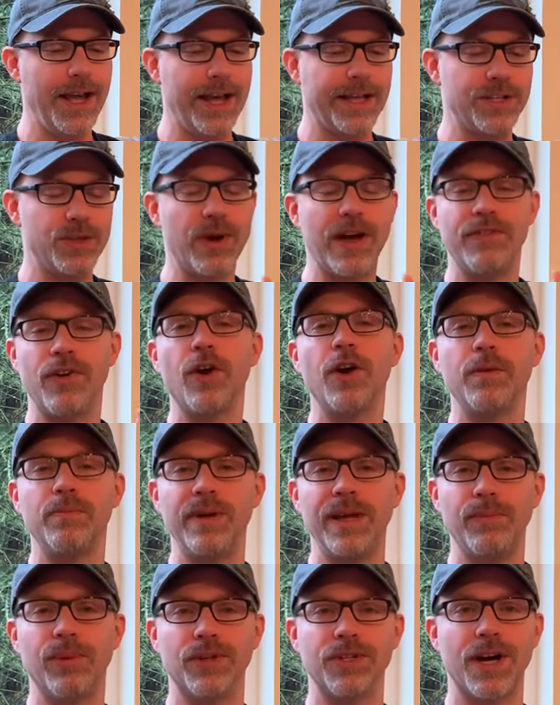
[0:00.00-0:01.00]
And so I've
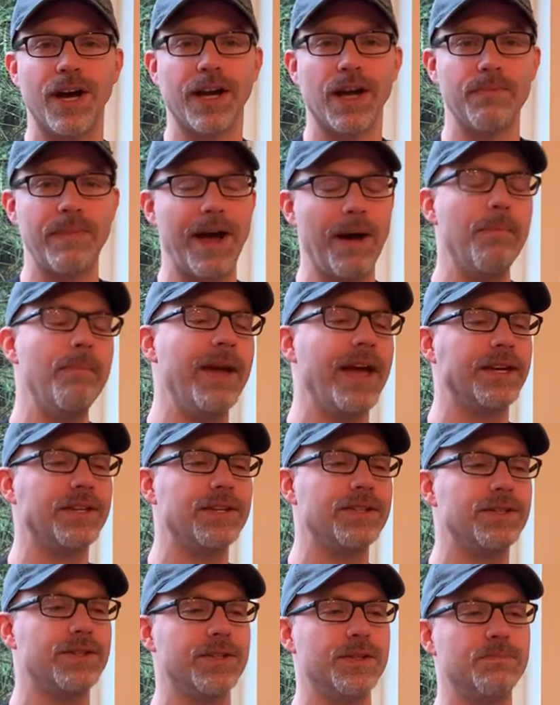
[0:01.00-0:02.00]
heard people talk about
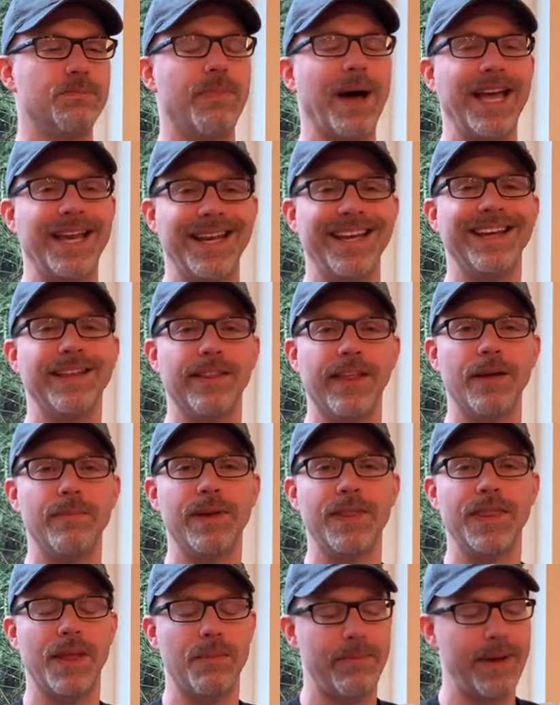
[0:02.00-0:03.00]
mantises biting them
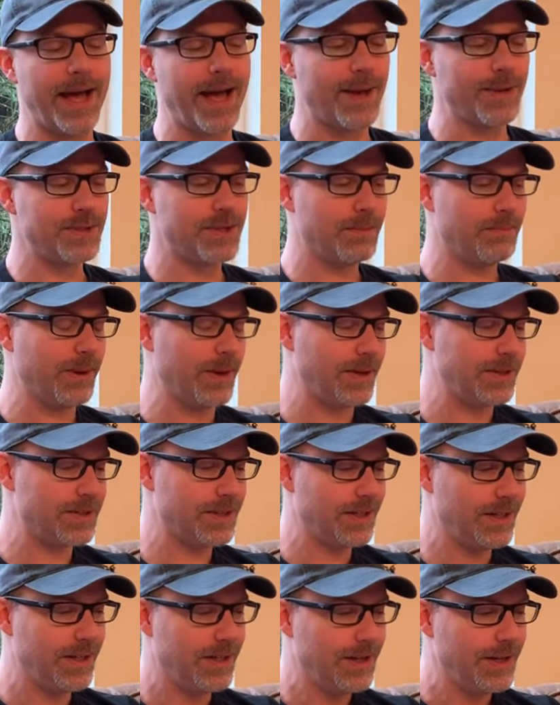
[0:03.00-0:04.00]
in the past, but
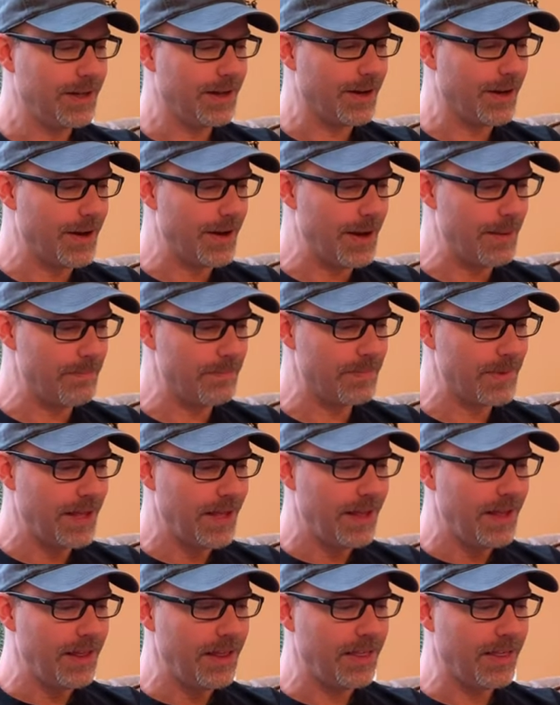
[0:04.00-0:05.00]
um,
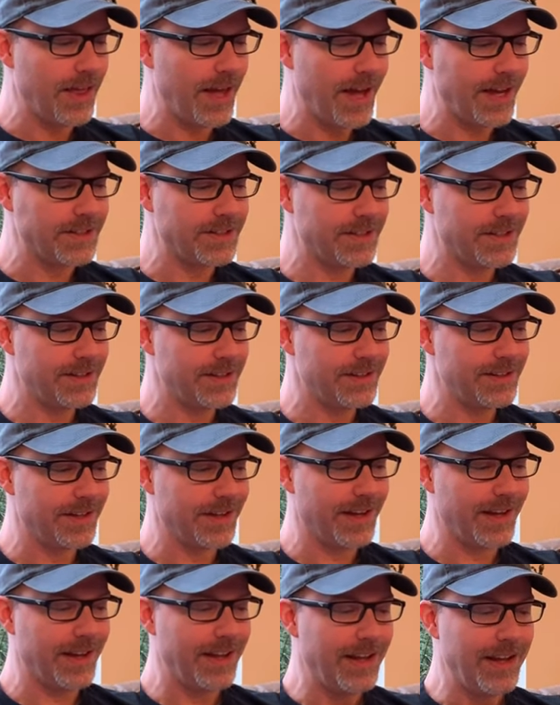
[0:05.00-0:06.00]
that,
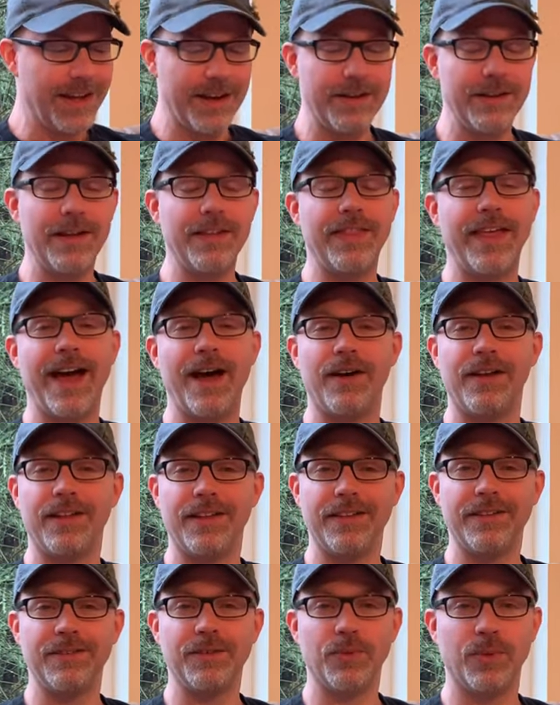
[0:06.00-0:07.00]
uh,
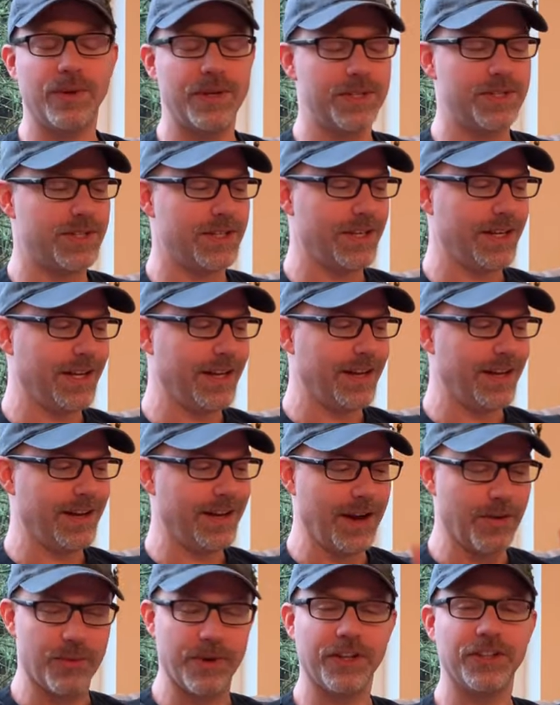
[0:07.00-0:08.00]
that was a,
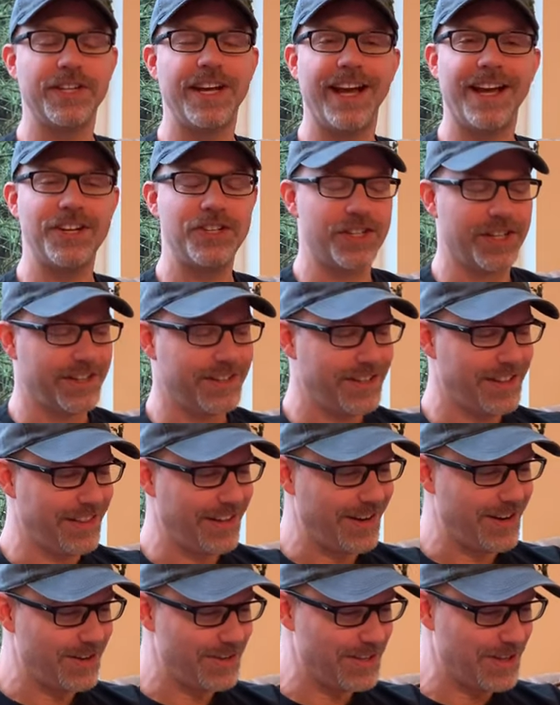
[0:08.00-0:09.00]
a real tangent
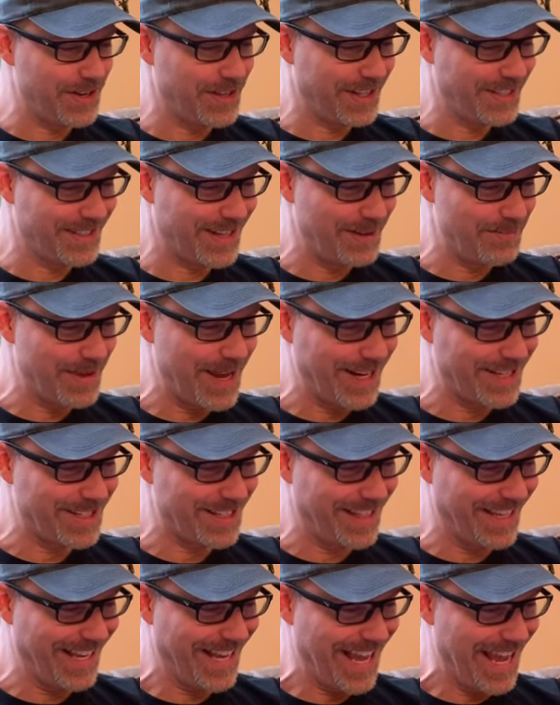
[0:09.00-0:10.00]
there. So let's get back
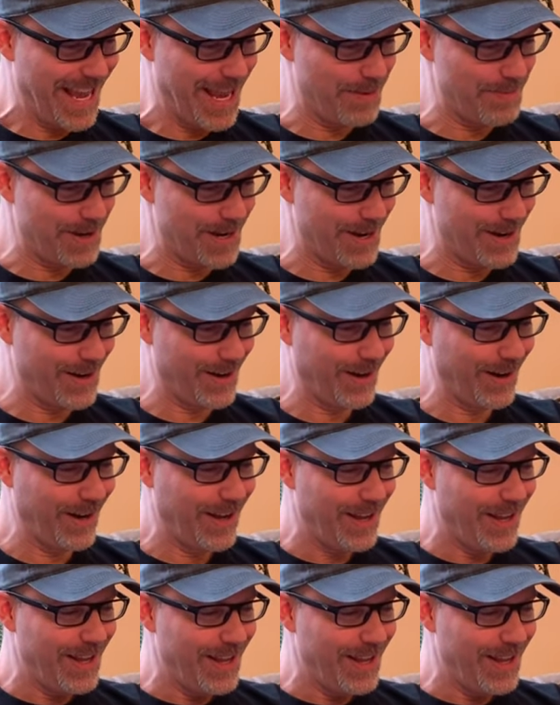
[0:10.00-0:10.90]
to the game here.